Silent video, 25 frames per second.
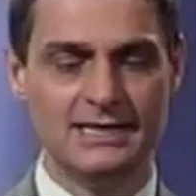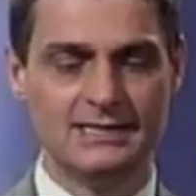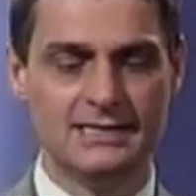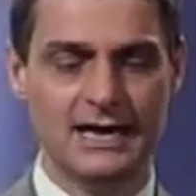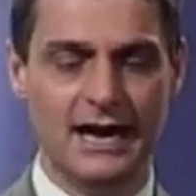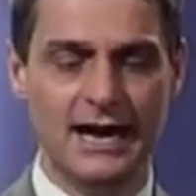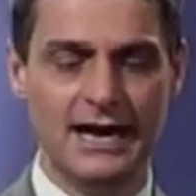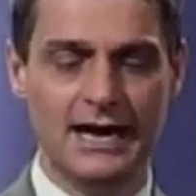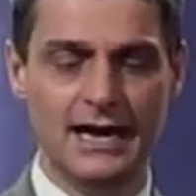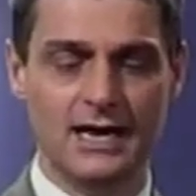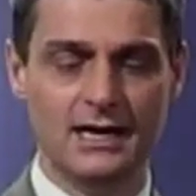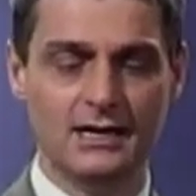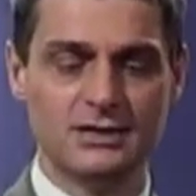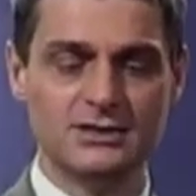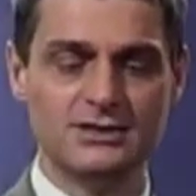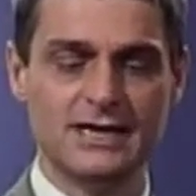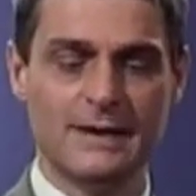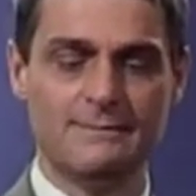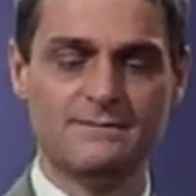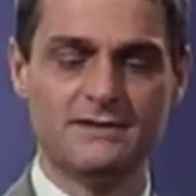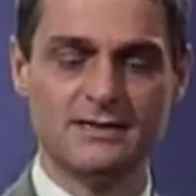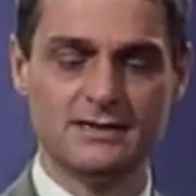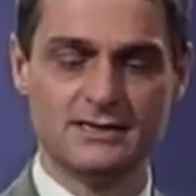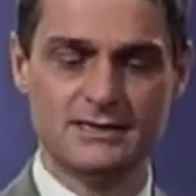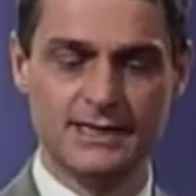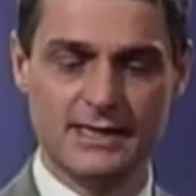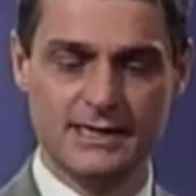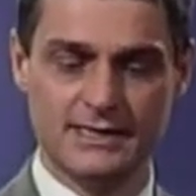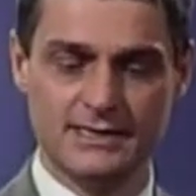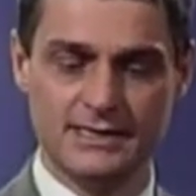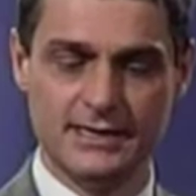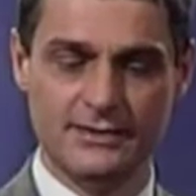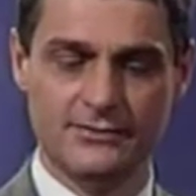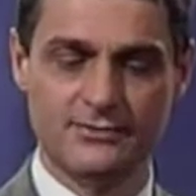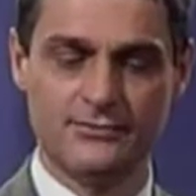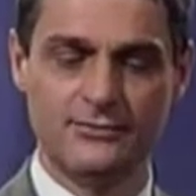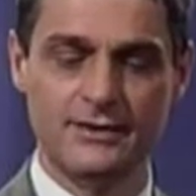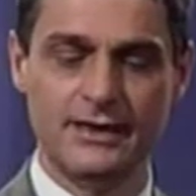Isaiah chapter
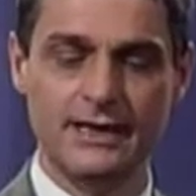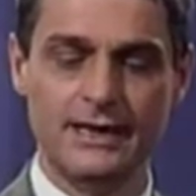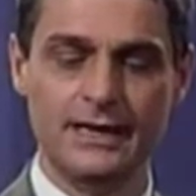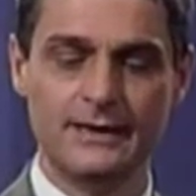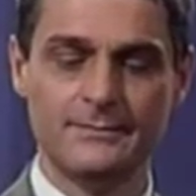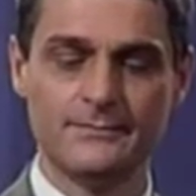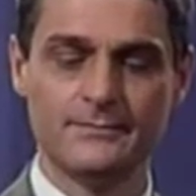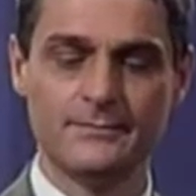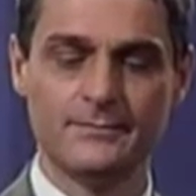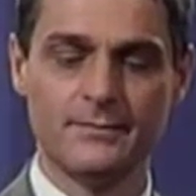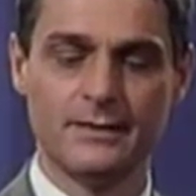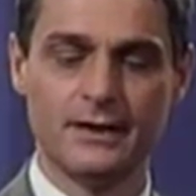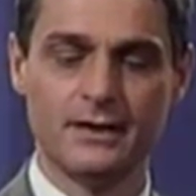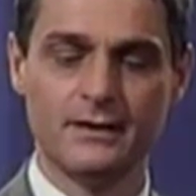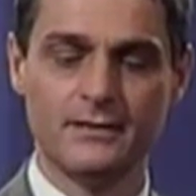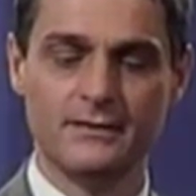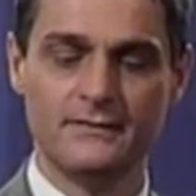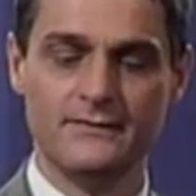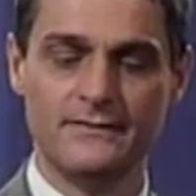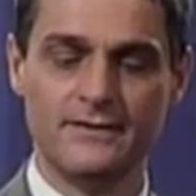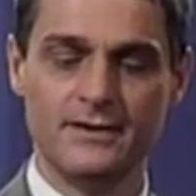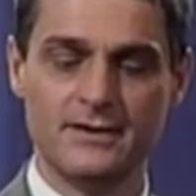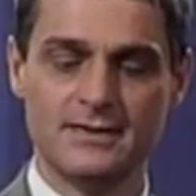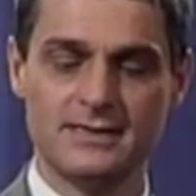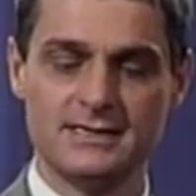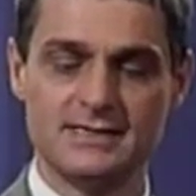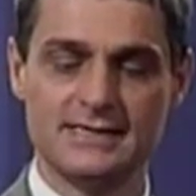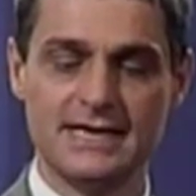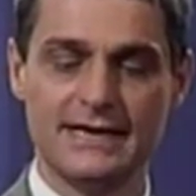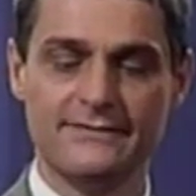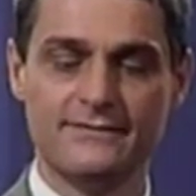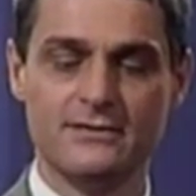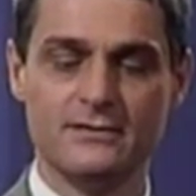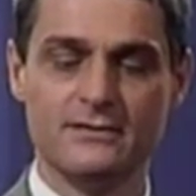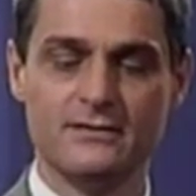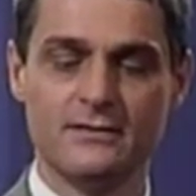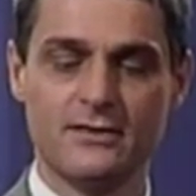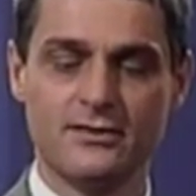63, verse
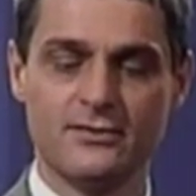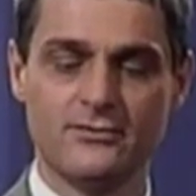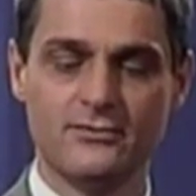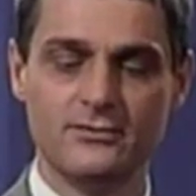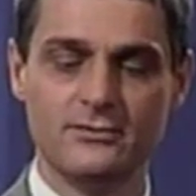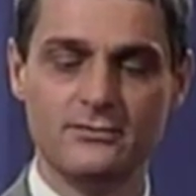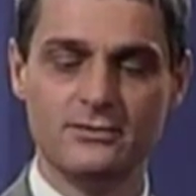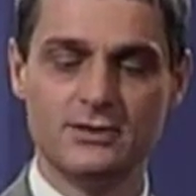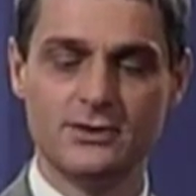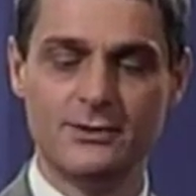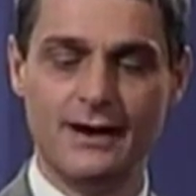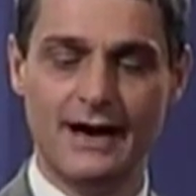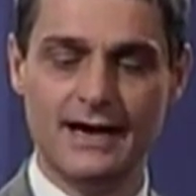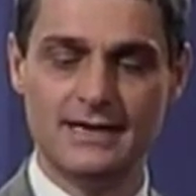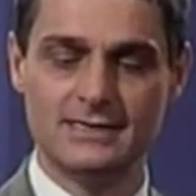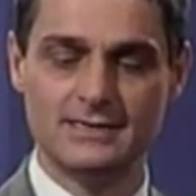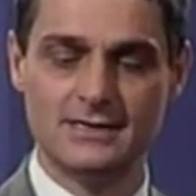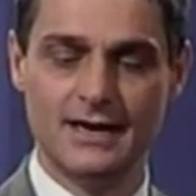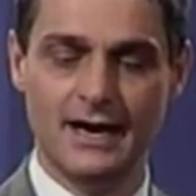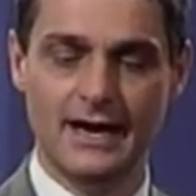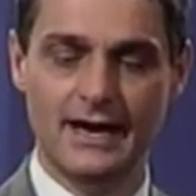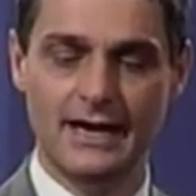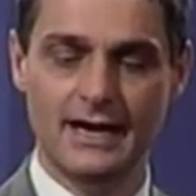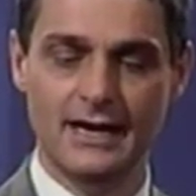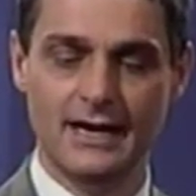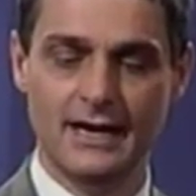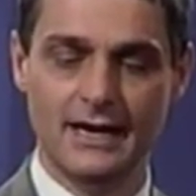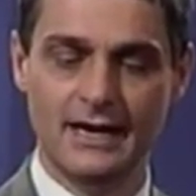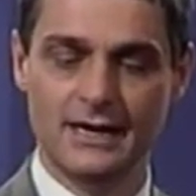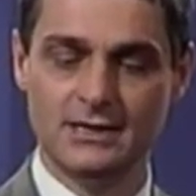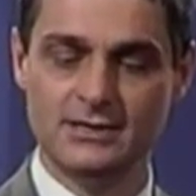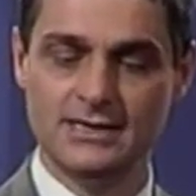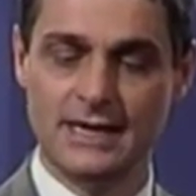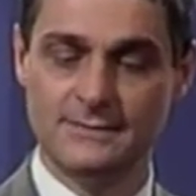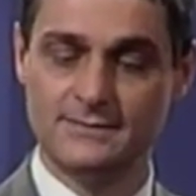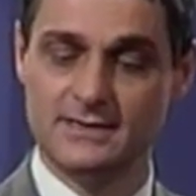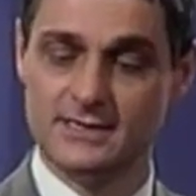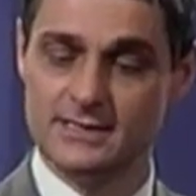7 through to Isaiah
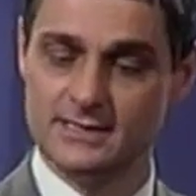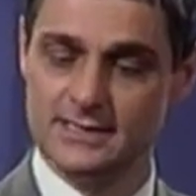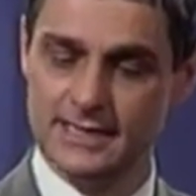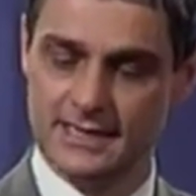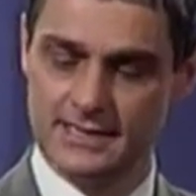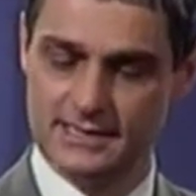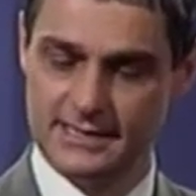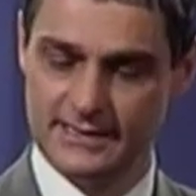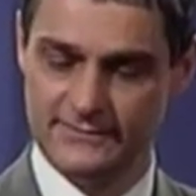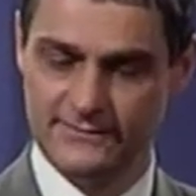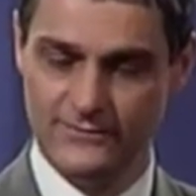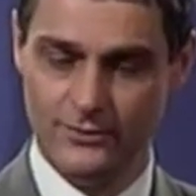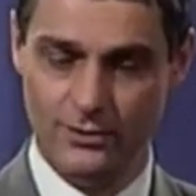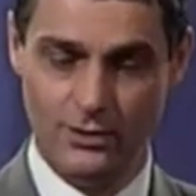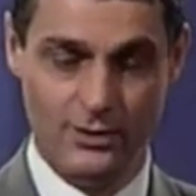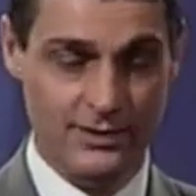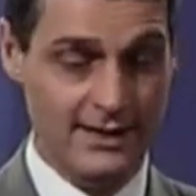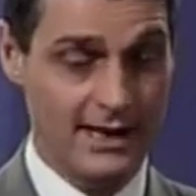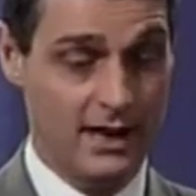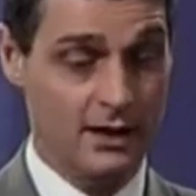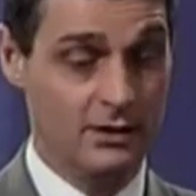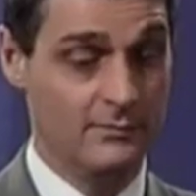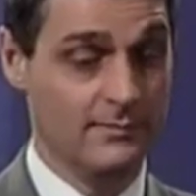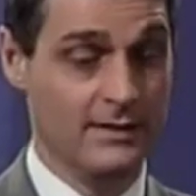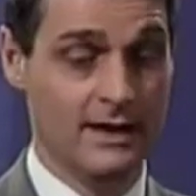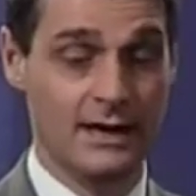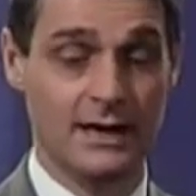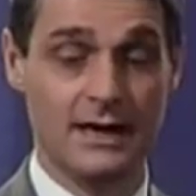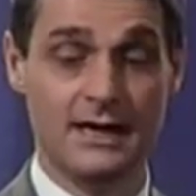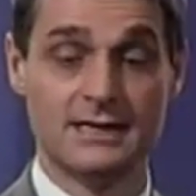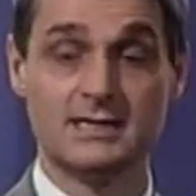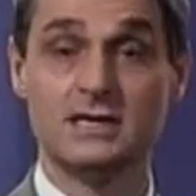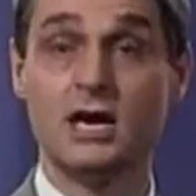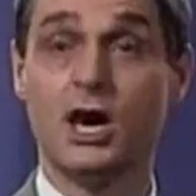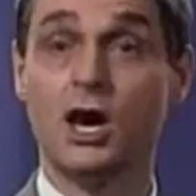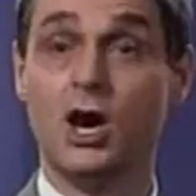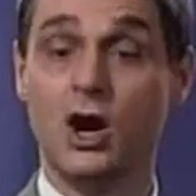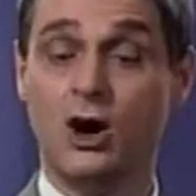chapter 64. Now,
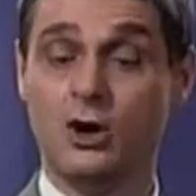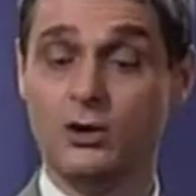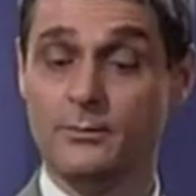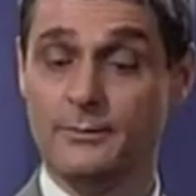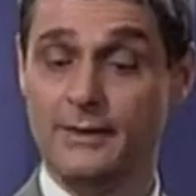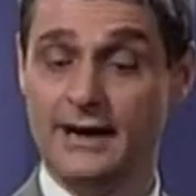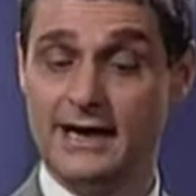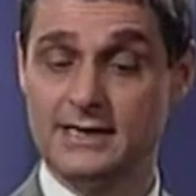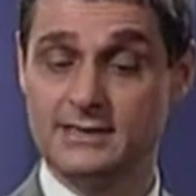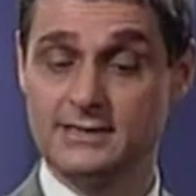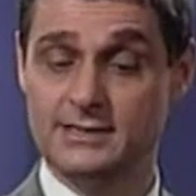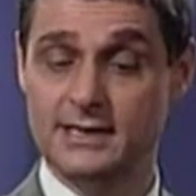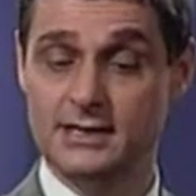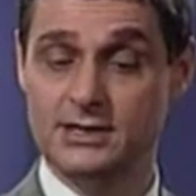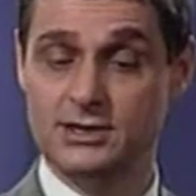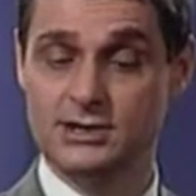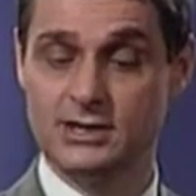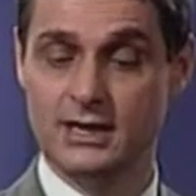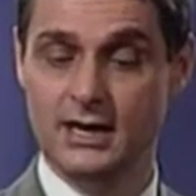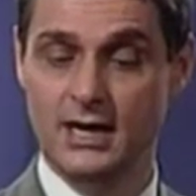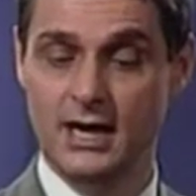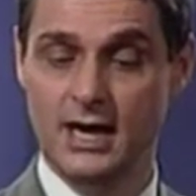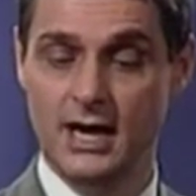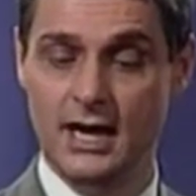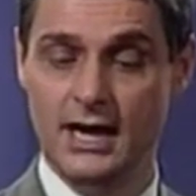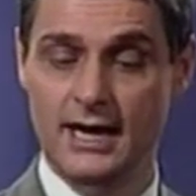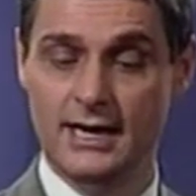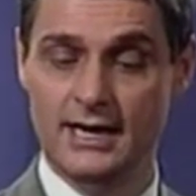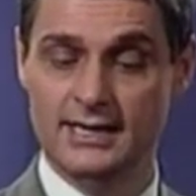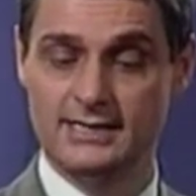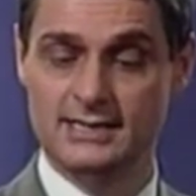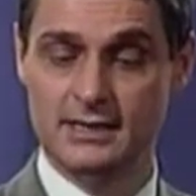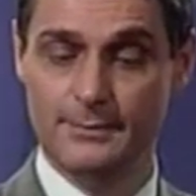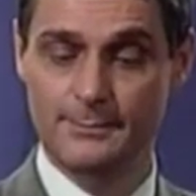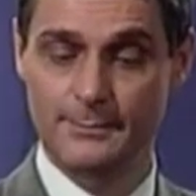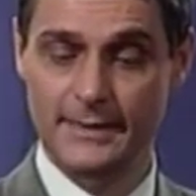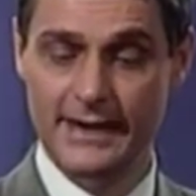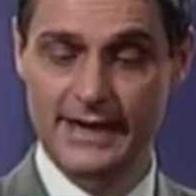it's a long passage, and
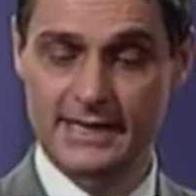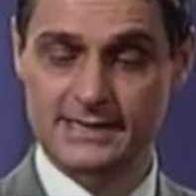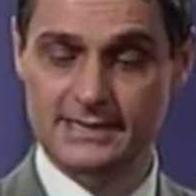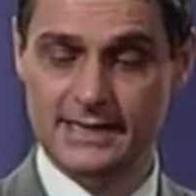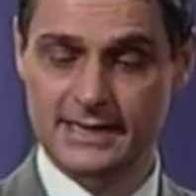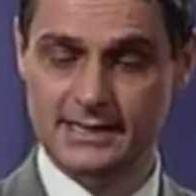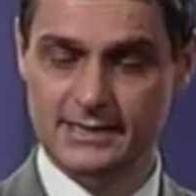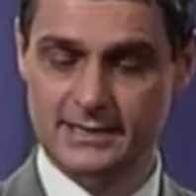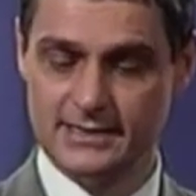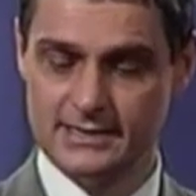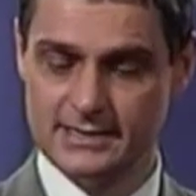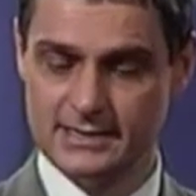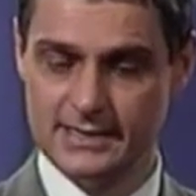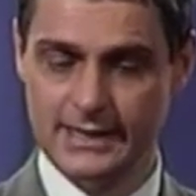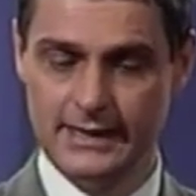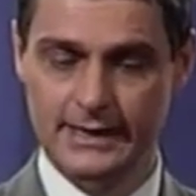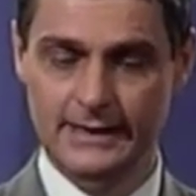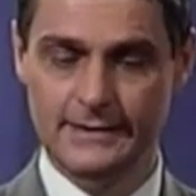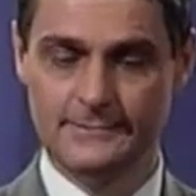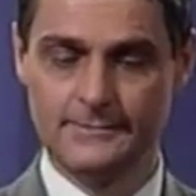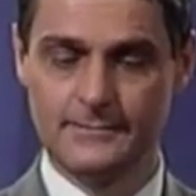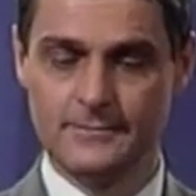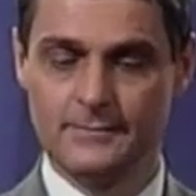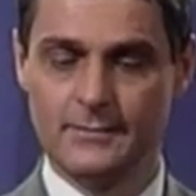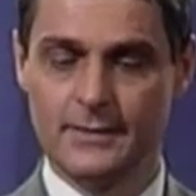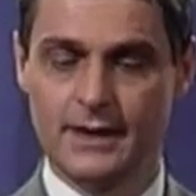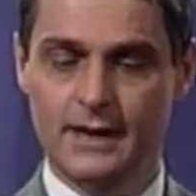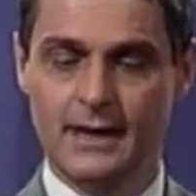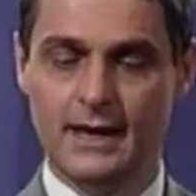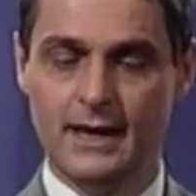it's amazing to see